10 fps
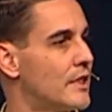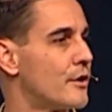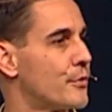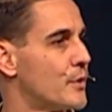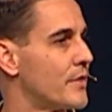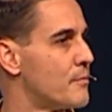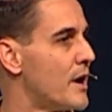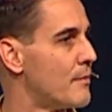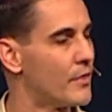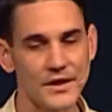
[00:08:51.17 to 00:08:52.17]
that all throughout the
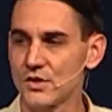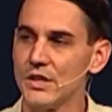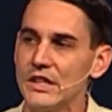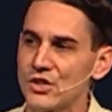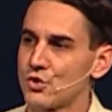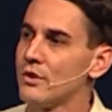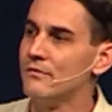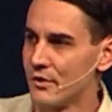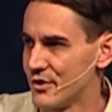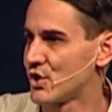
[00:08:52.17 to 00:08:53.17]
Bible. That's the
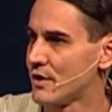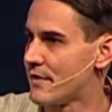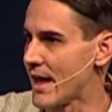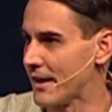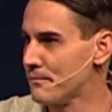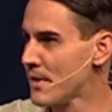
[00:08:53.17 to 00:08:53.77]
extreme version of that.